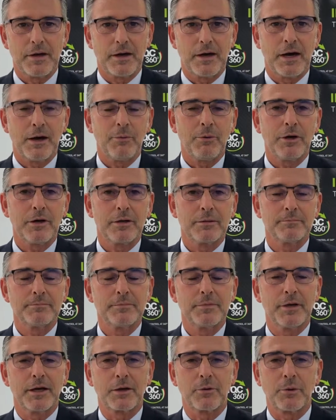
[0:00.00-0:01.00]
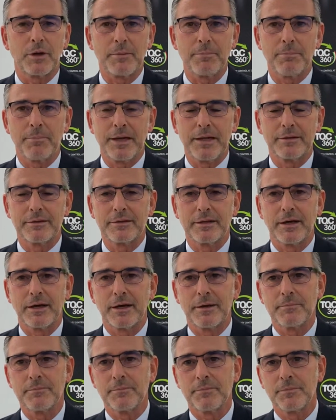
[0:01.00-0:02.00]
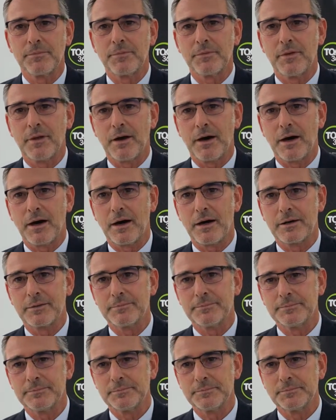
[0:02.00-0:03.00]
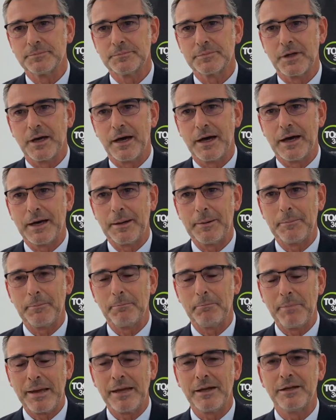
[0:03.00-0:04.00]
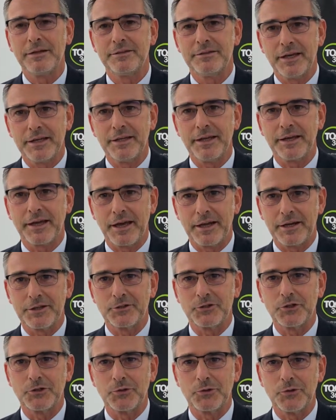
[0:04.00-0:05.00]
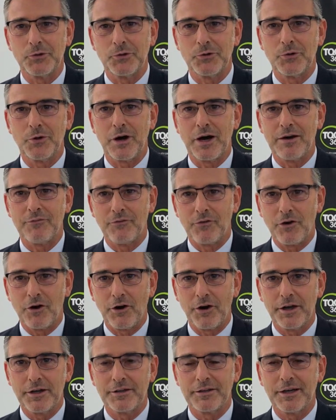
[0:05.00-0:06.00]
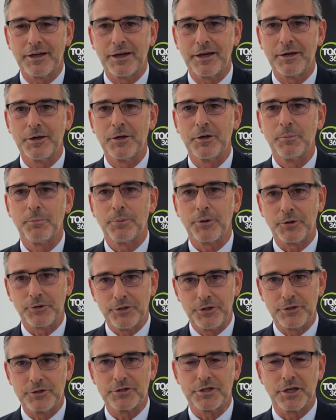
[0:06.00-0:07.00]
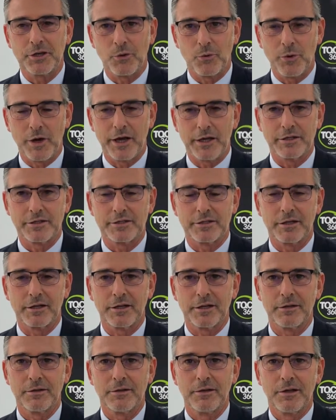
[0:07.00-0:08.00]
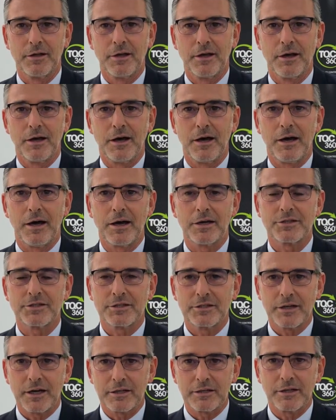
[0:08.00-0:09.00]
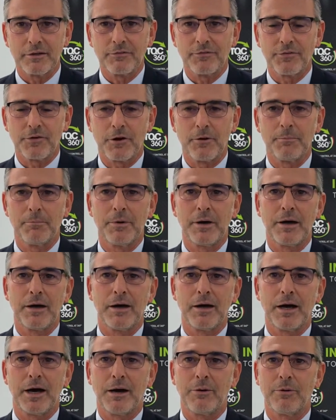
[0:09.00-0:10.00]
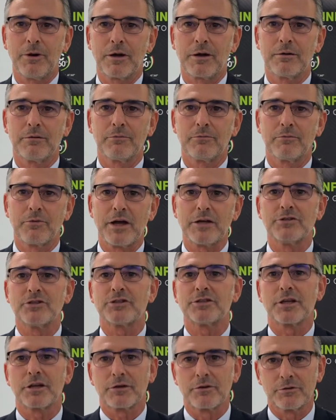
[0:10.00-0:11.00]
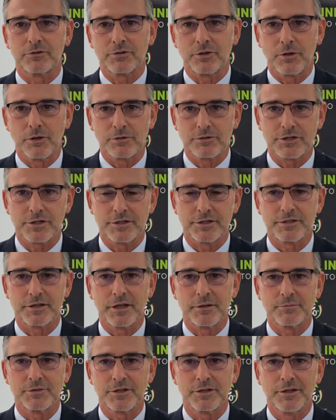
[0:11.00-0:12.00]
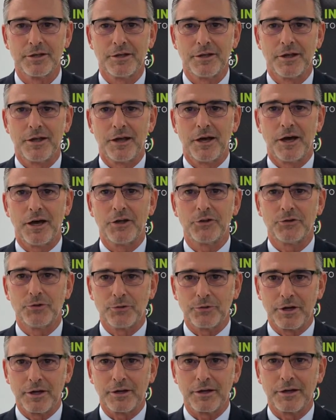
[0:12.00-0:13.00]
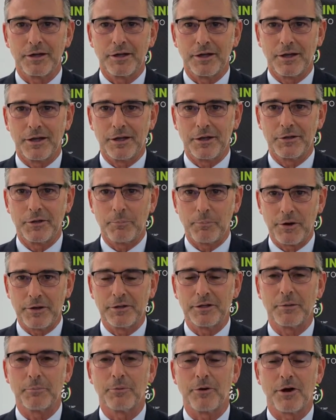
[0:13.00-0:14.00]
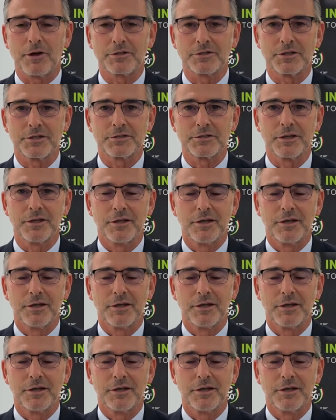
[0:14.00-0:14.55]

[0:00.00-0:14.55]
Our equipment are mainly dedicated to avoid producing waste. Starting from our register control systems during the printing process,